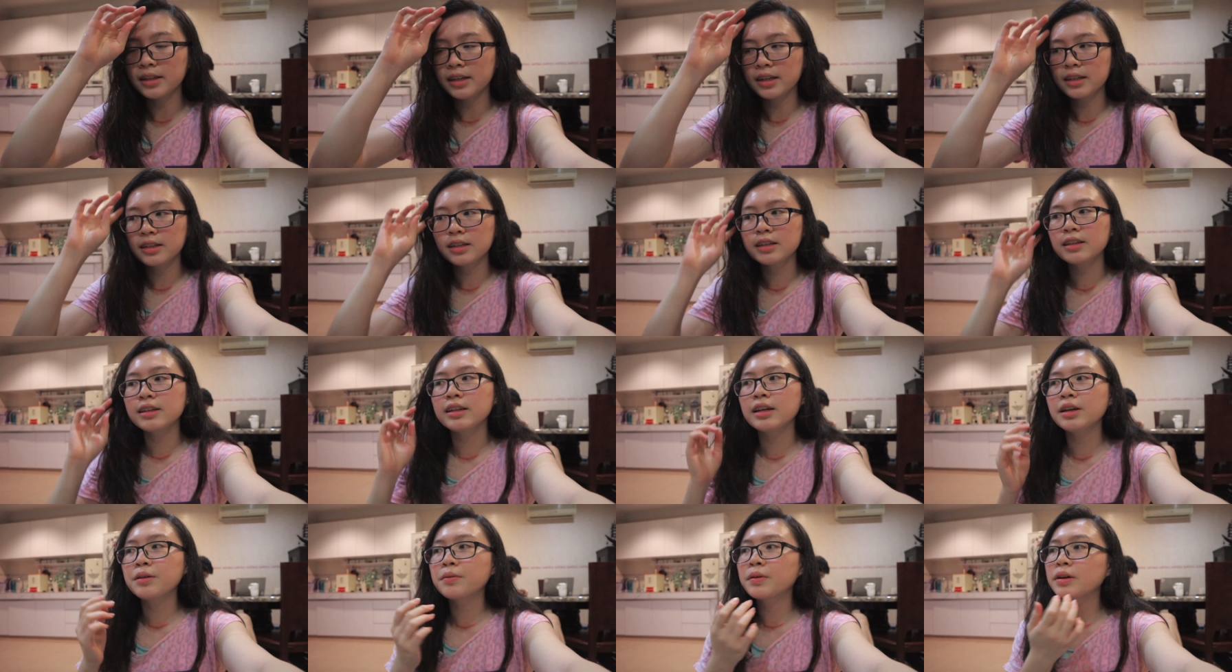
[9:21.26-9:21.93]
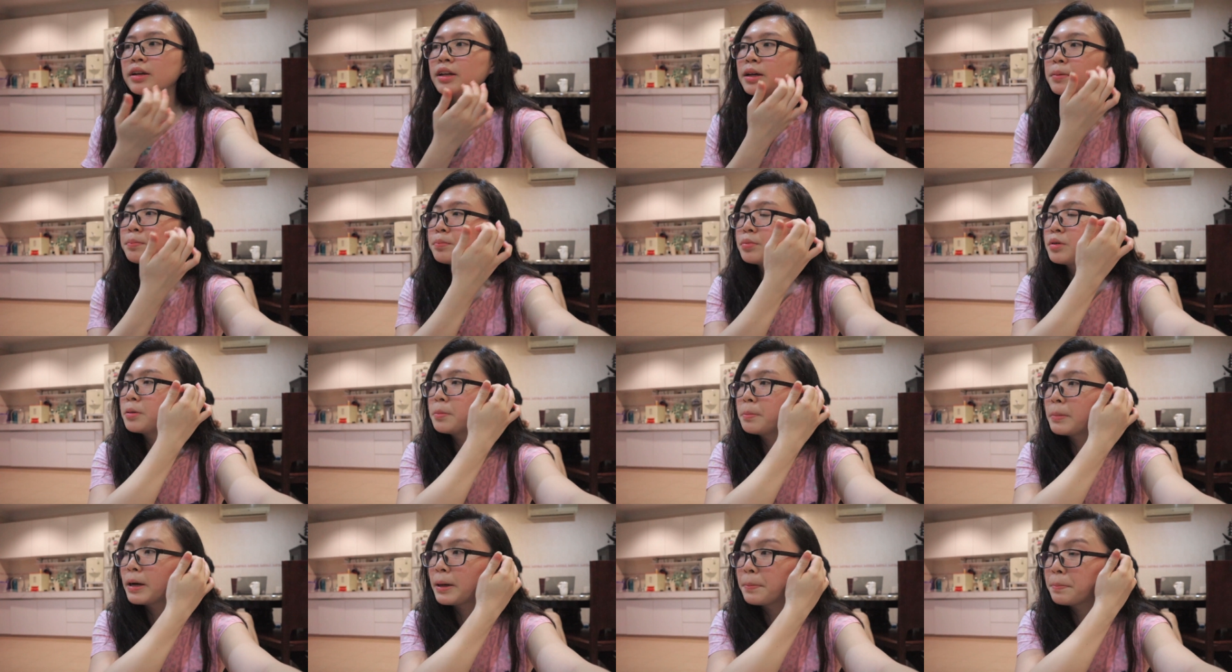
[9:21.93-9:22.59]
the other day when I
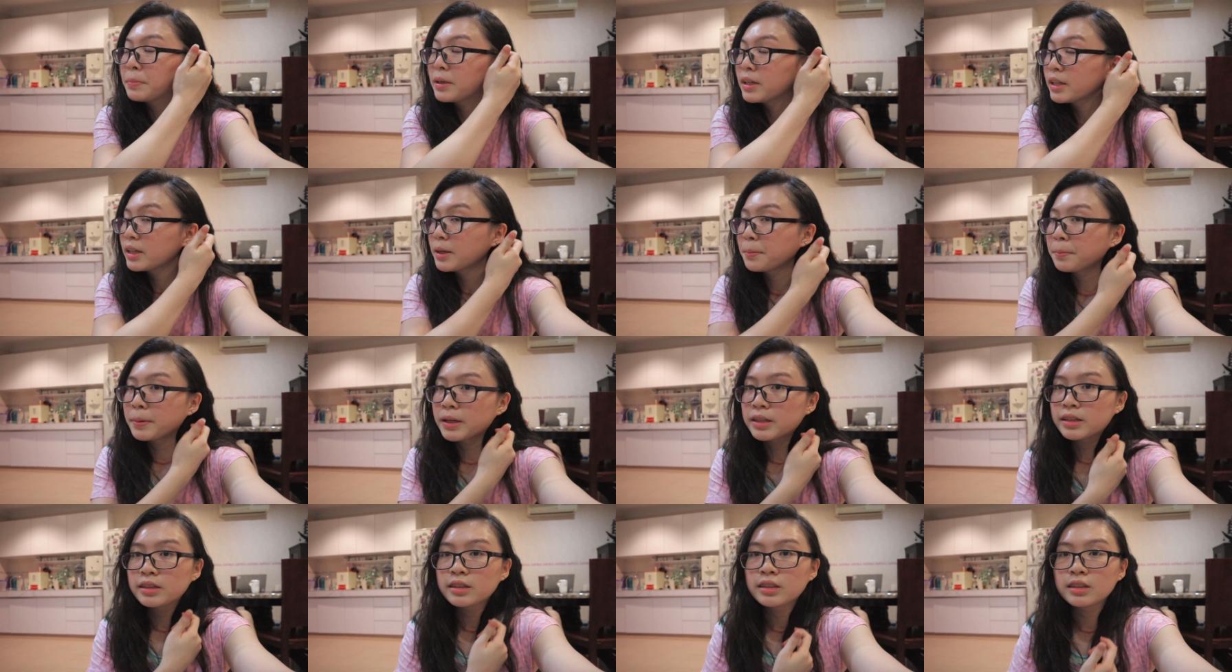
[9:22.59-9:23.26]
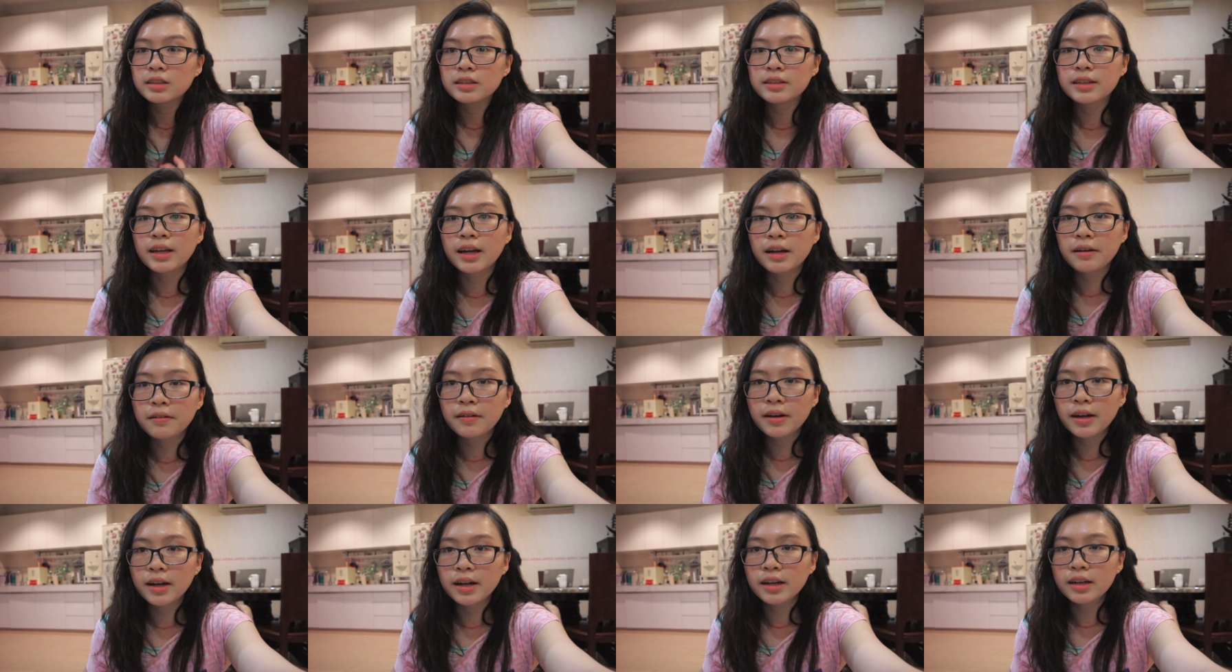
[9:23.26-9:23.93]
put my peanut butter there,
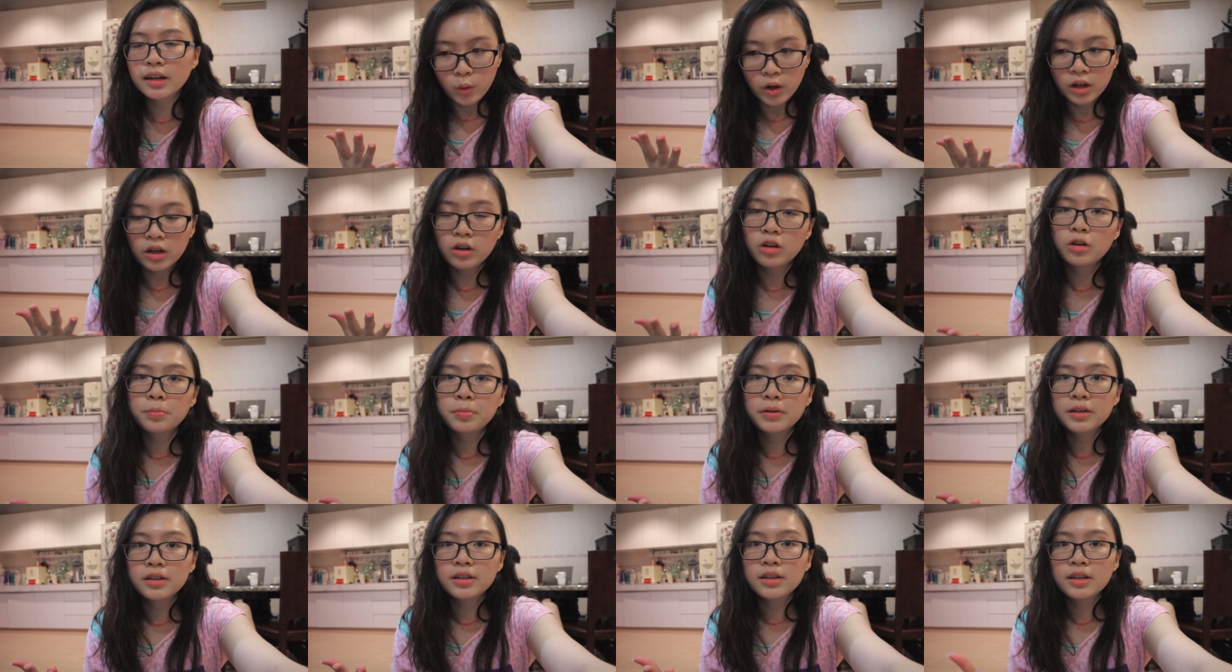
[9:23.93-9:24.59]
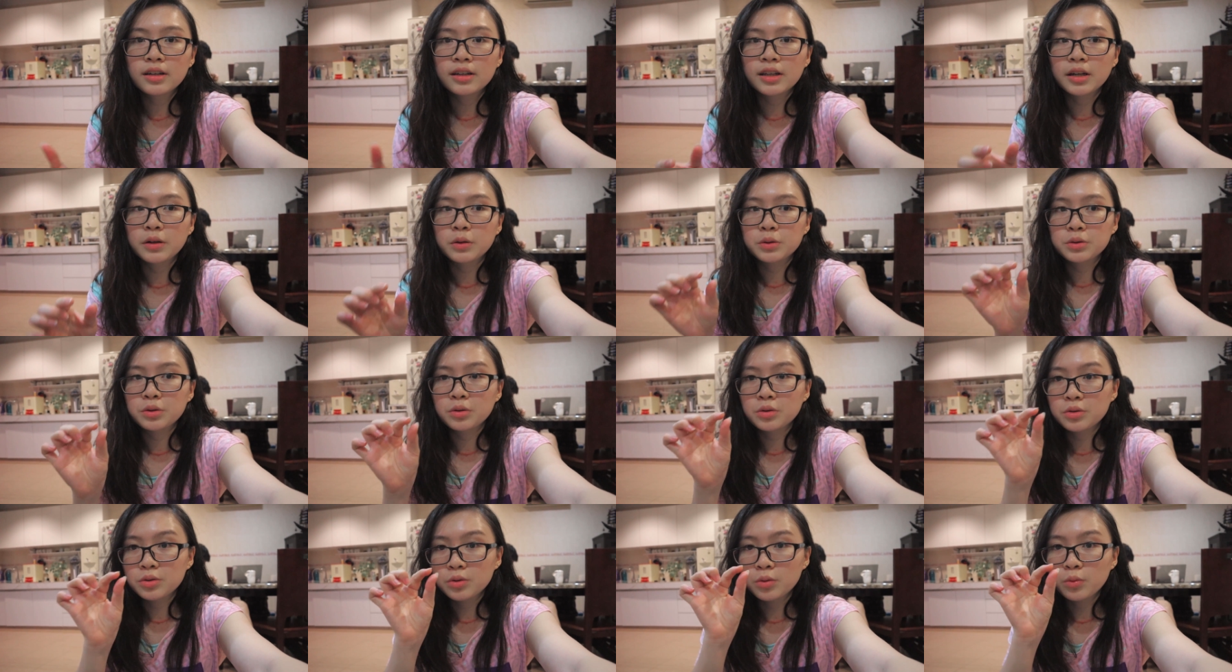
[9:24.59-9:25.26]
right, when I opened it, there was
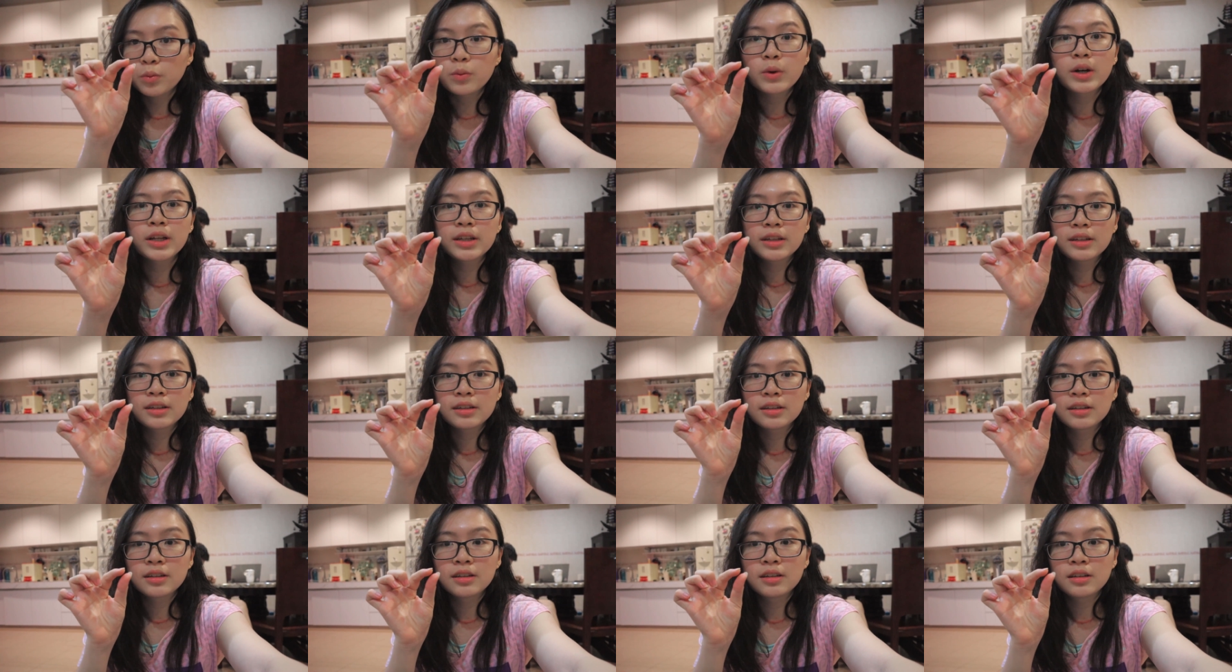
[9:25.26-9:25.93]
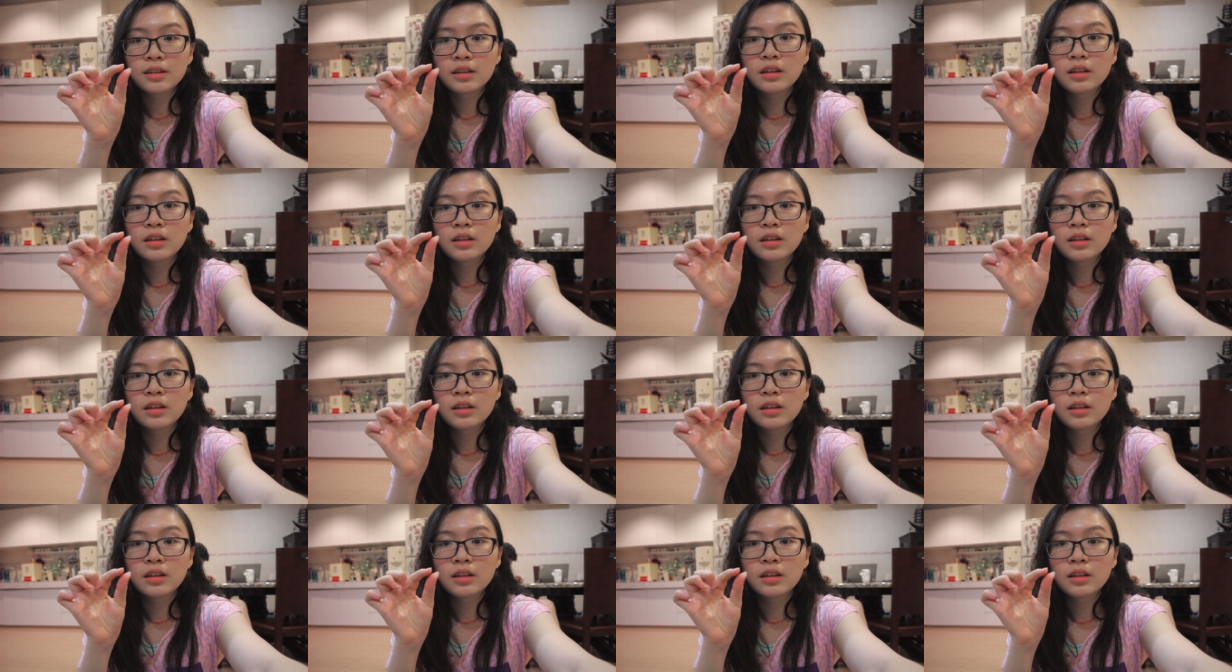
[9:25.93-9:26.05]
also one